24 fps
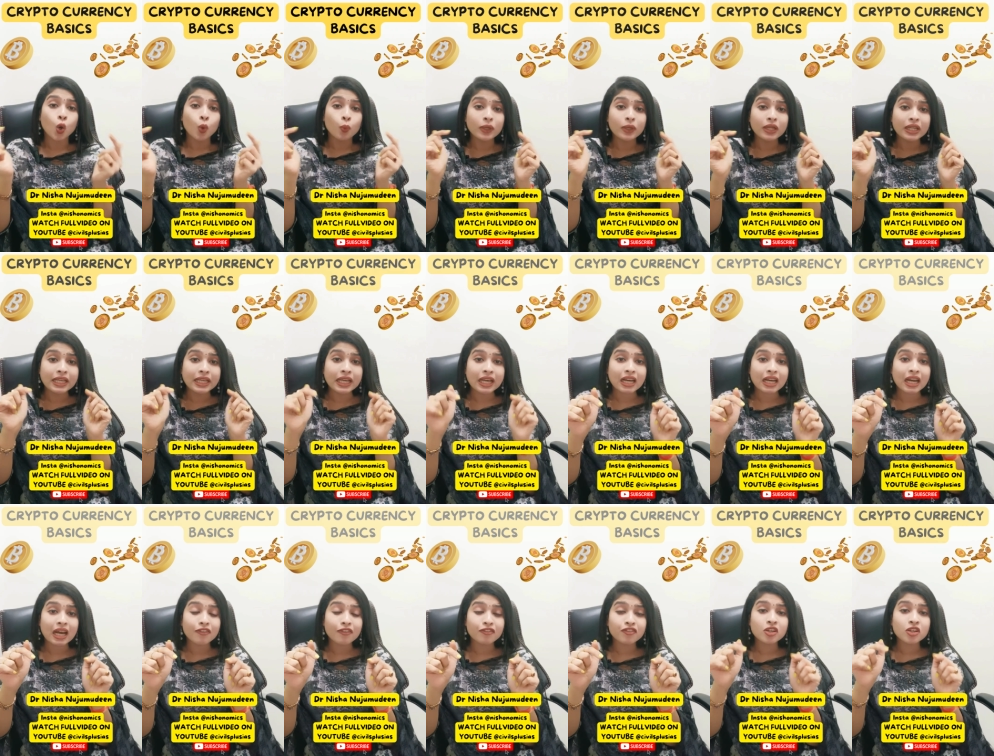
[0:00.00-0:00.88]
will
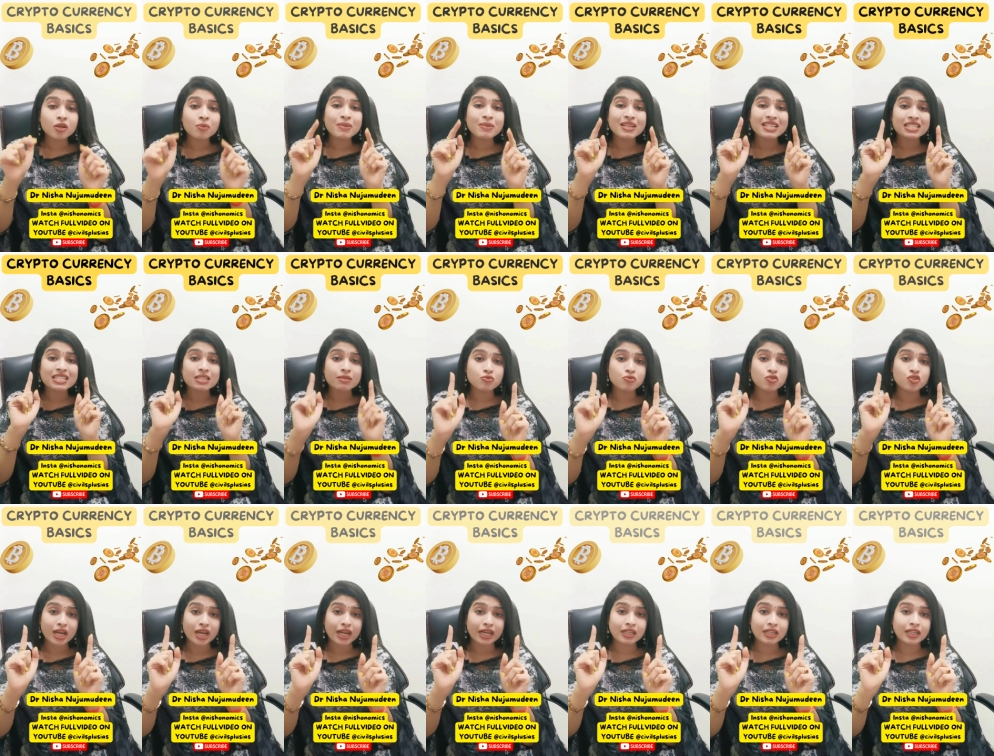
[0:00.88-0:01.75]
hereafter be
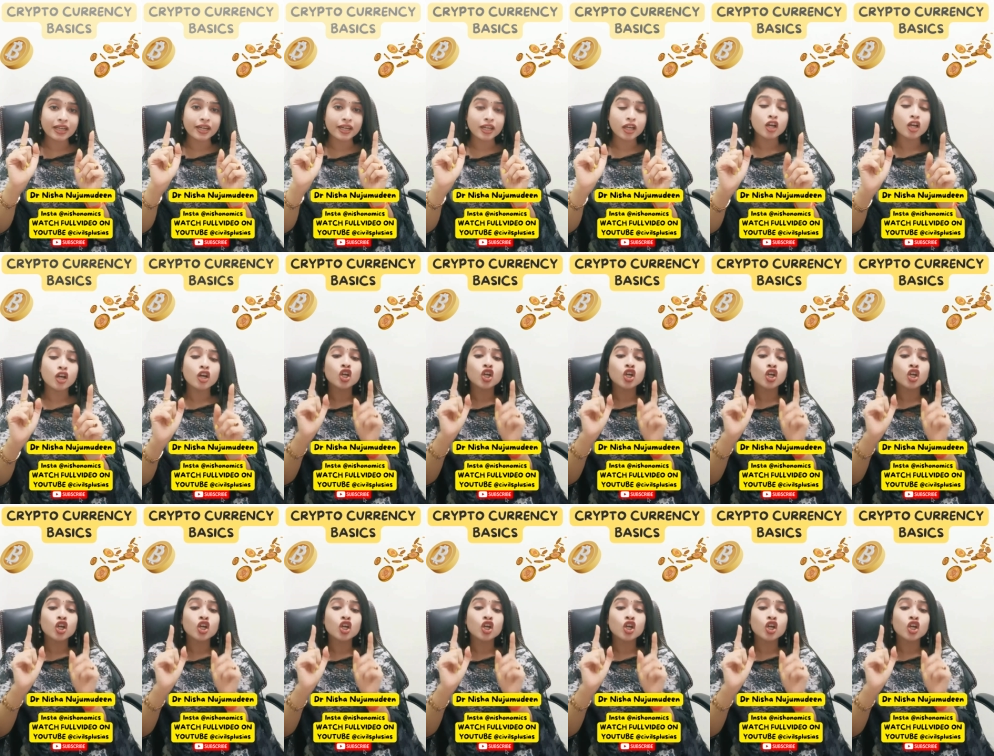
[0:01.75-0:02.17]
subjected